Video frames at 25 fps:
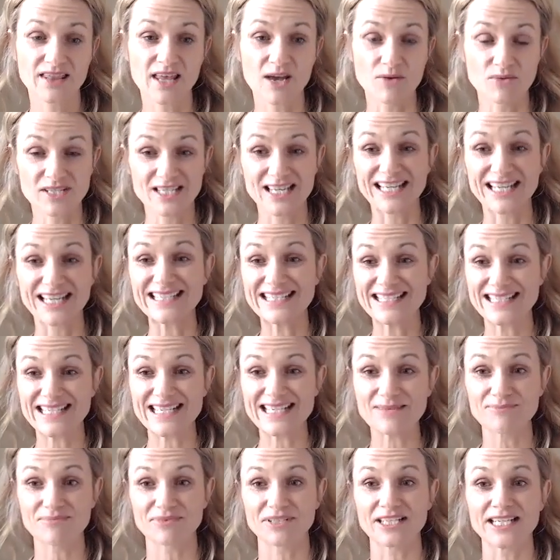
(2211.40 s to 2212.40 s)
It was like
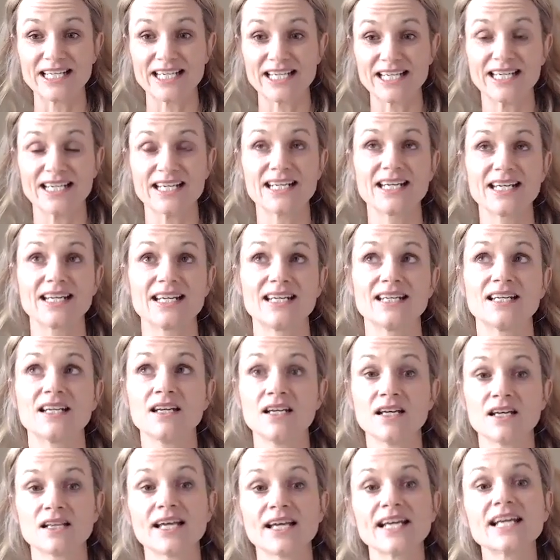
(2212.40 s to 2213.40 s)
deeply hidden,
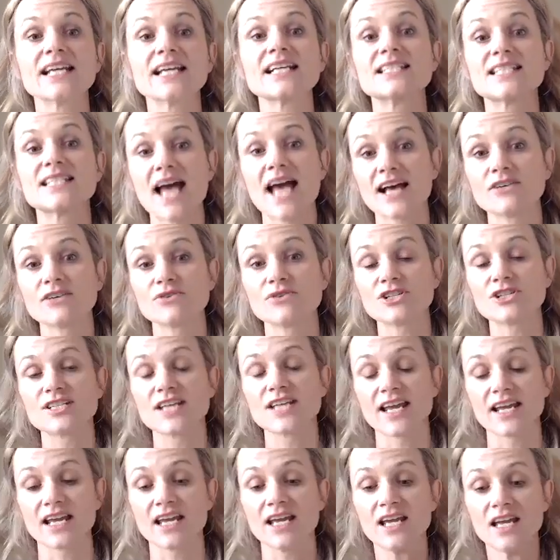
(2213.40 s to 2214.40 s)
like exactly what you're
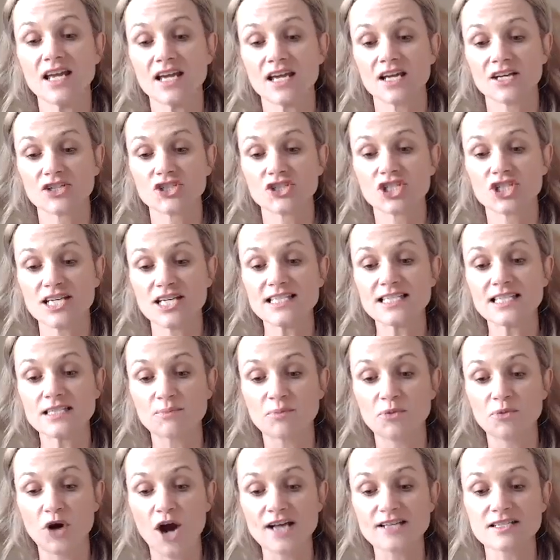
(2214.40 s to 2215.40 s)
saying. She
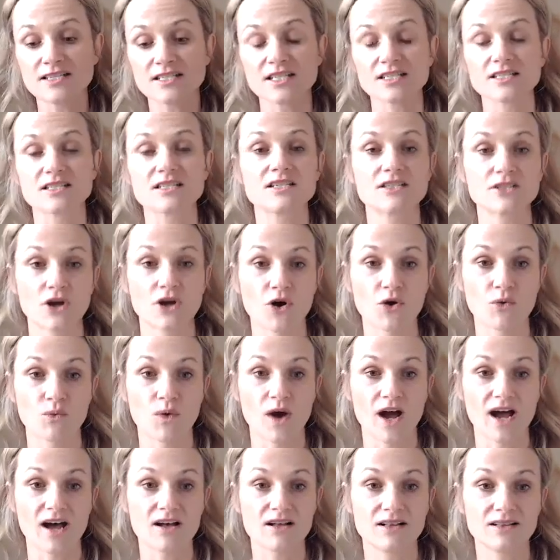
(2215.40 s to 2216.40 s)
suppressed it so
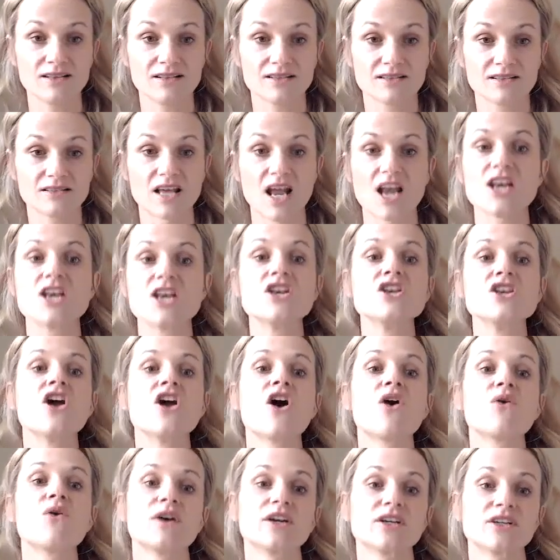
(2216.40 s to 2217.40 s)
well that
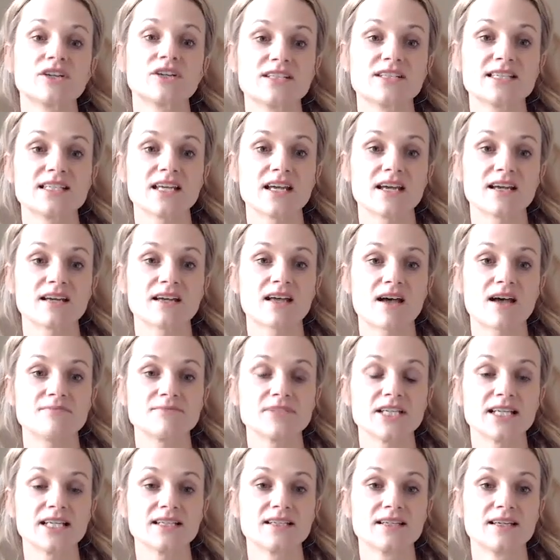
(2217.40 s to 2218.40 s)
no one could see it
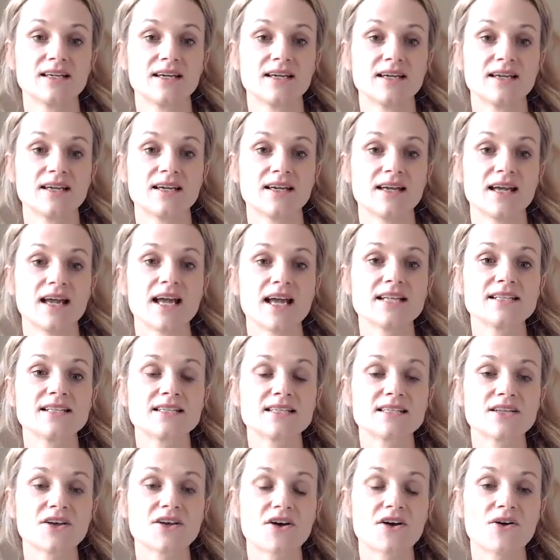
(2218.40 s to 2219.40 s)
coming. And
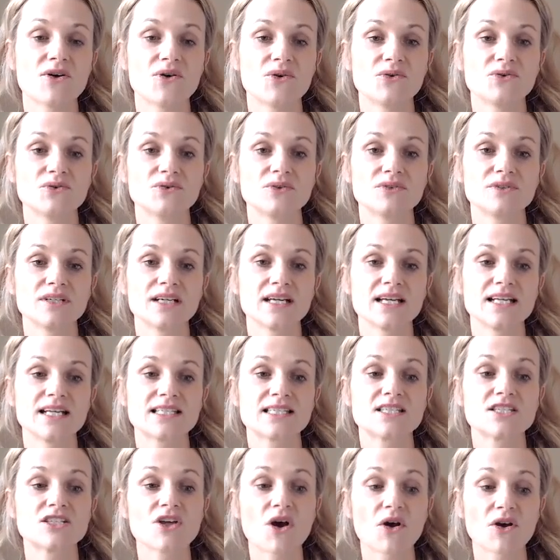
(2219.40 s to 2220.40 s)
so
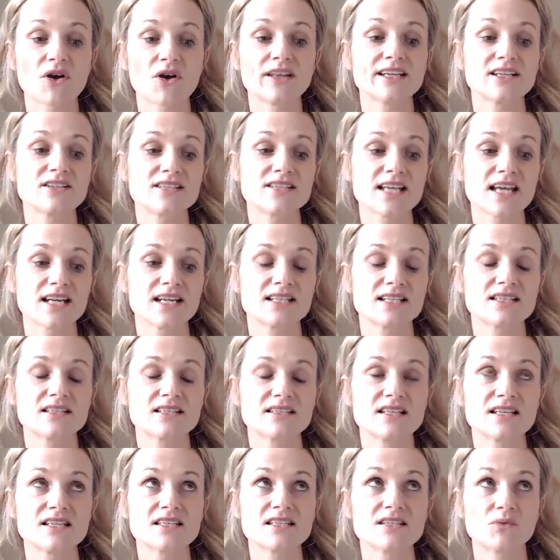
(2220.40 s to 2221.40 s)
it's so, like you said, it's
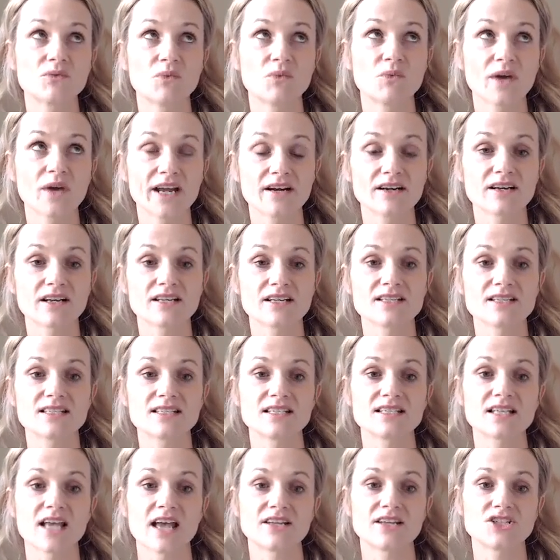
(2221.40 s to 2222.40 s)
this awareness,
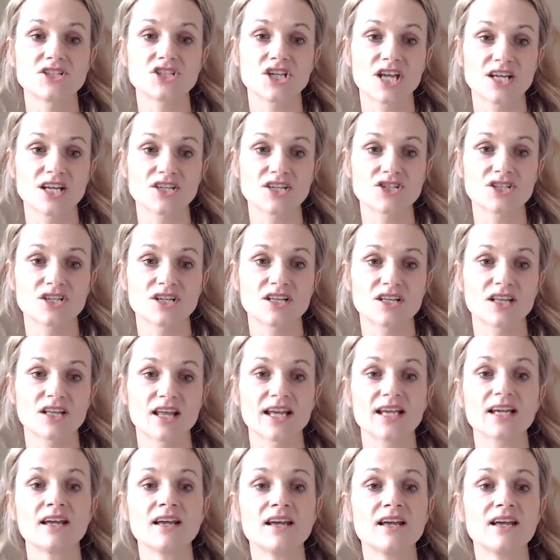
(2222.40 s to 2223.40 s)
this education.
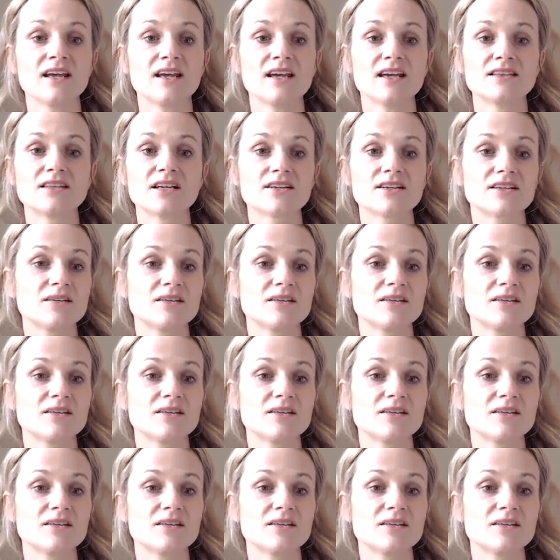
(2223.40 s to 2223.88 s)
Like there